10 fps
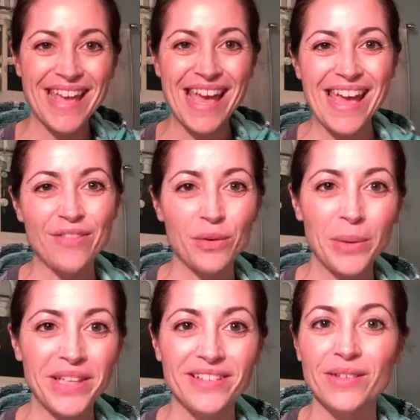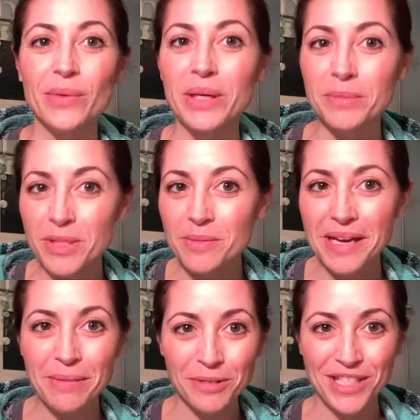Hey everyone, welcome to
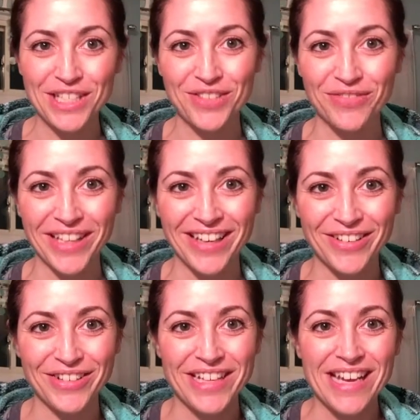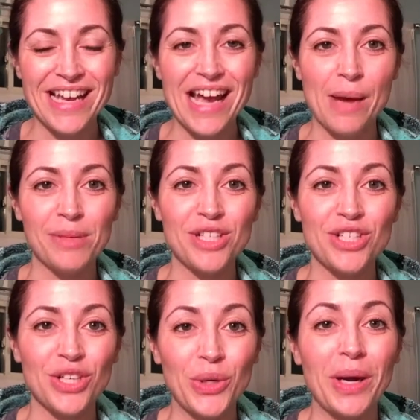my application video. I'm going to
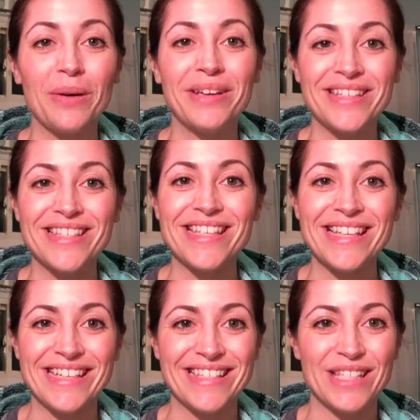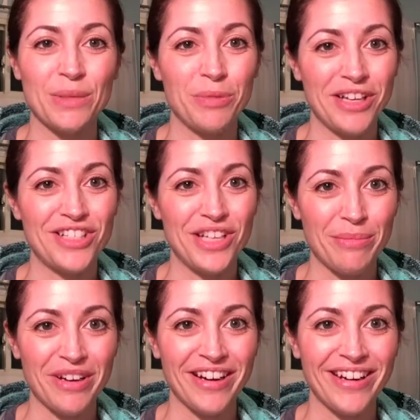show you how easy it is to apply
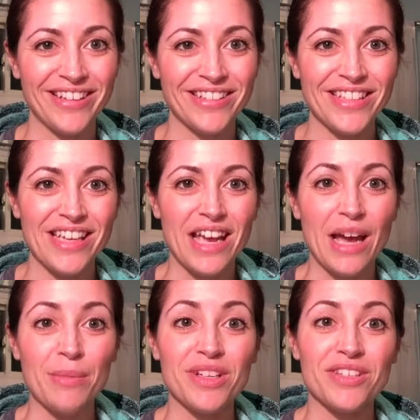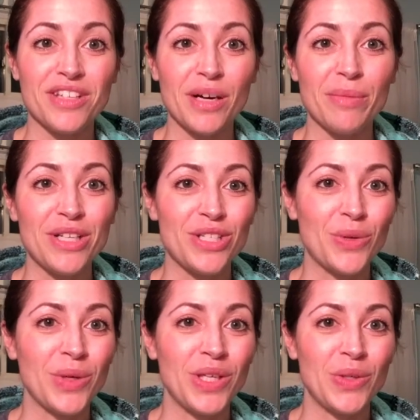Jamberry. I'm going to start by
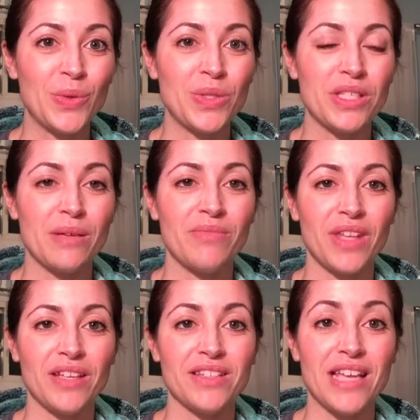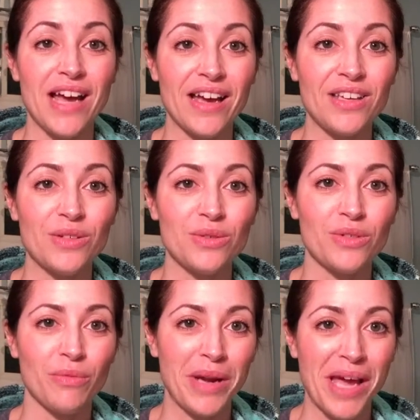showing you some things that I use
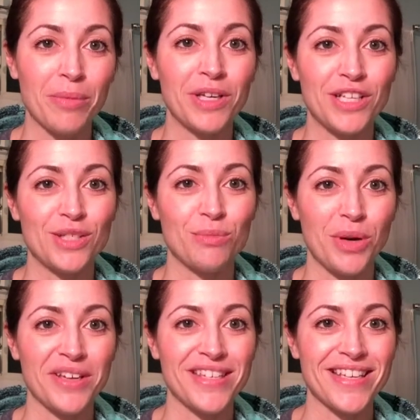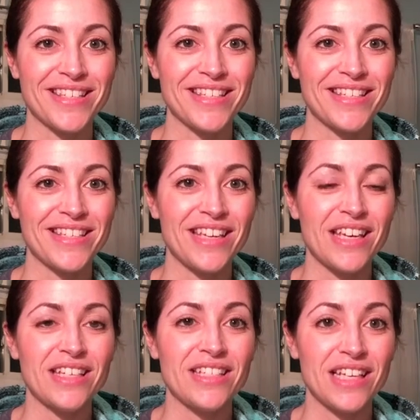for my application process.
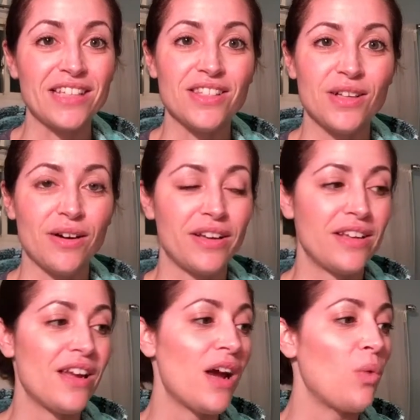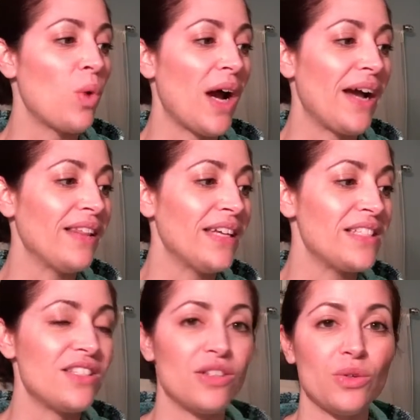To get started, what I like
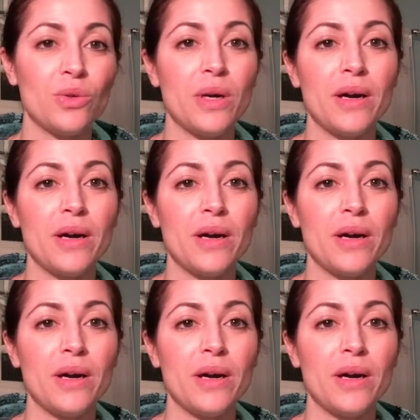to do,